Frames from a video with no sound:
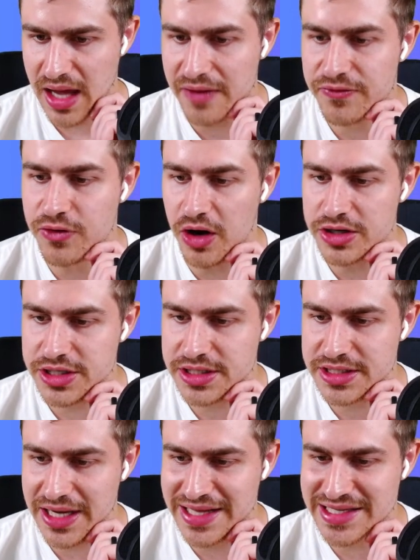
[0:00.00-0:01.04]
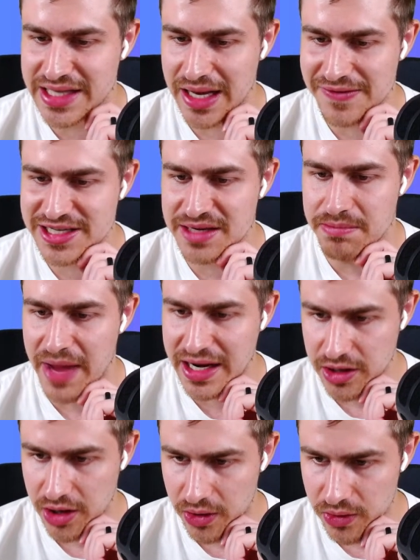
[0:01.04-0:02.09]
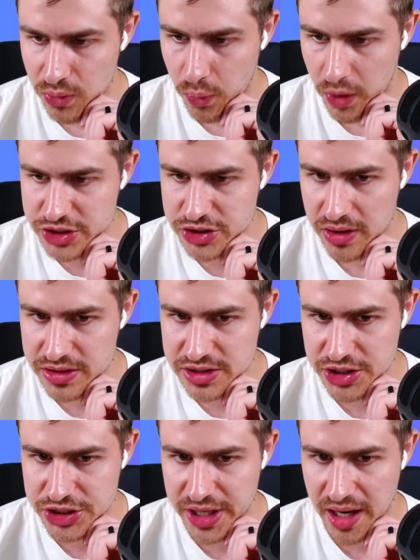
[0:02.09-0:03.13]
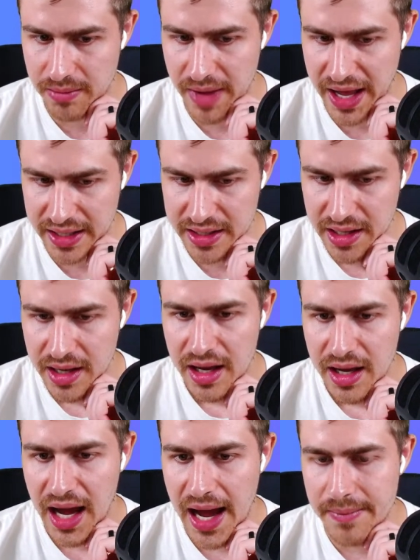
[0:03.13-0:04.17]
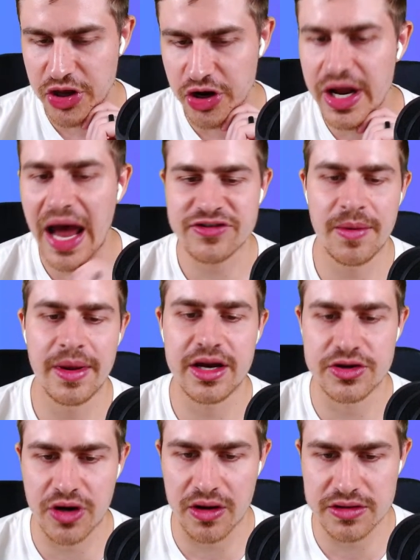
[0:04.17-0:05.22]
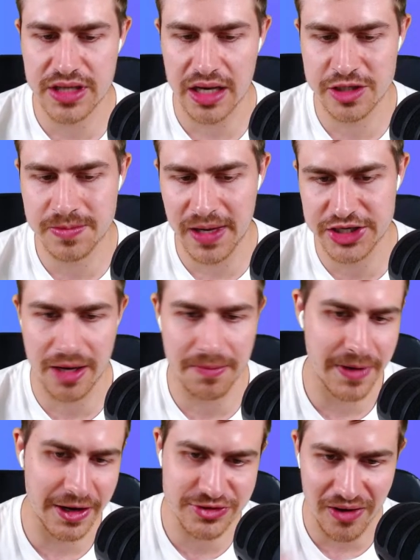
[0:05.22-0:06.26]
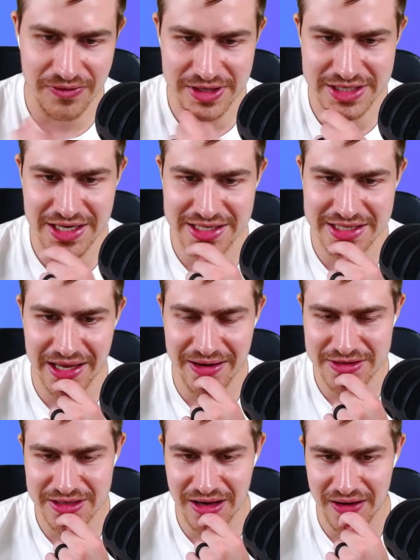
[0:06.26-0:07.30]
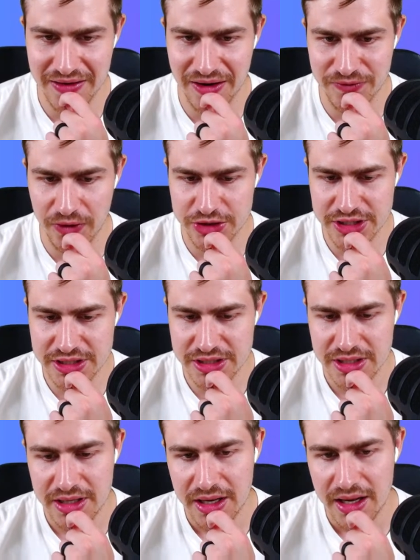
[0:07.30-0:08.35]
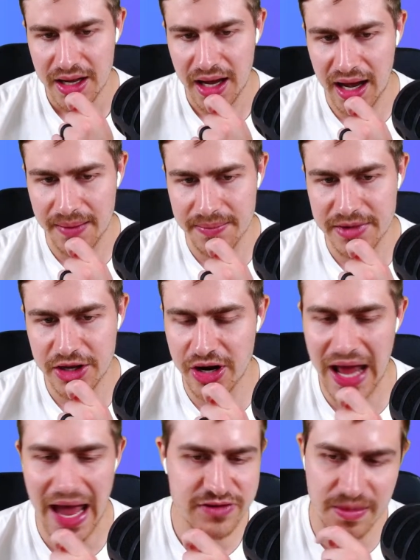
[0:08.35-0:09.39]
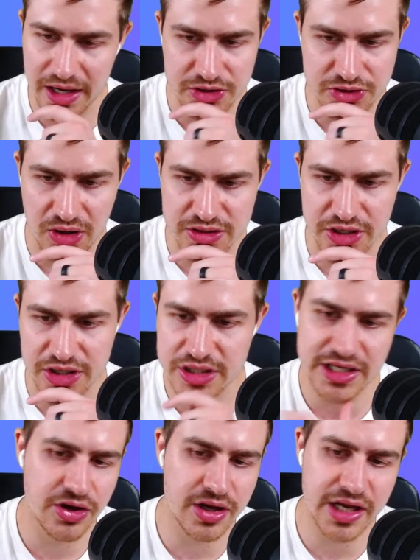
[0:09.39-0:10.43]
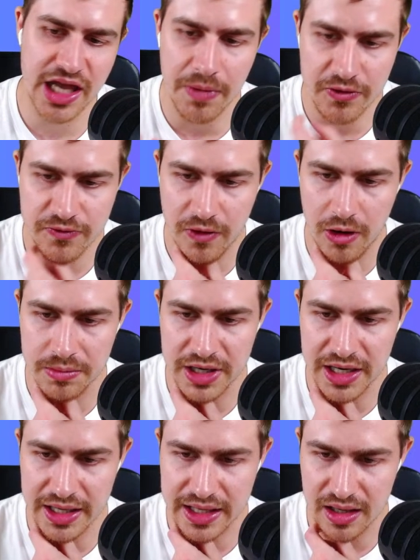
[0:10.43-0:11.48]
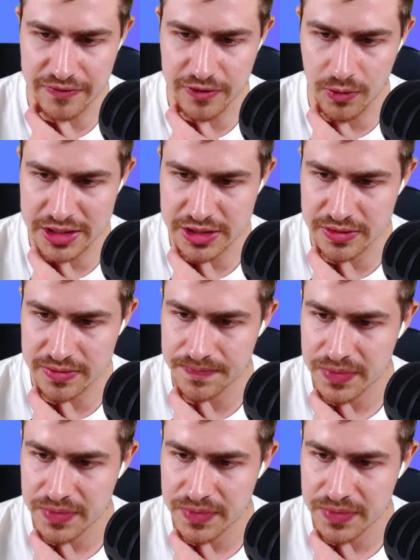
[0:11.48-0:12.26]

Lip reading: I have Rodgers instead of Semenyo. What transfer should I make? You don't have to make a transfer. I just play João Pedro, obviously, instead of Rodgers. You don't have to make a transfer. You can keep on following me, Nikhil, if you want to.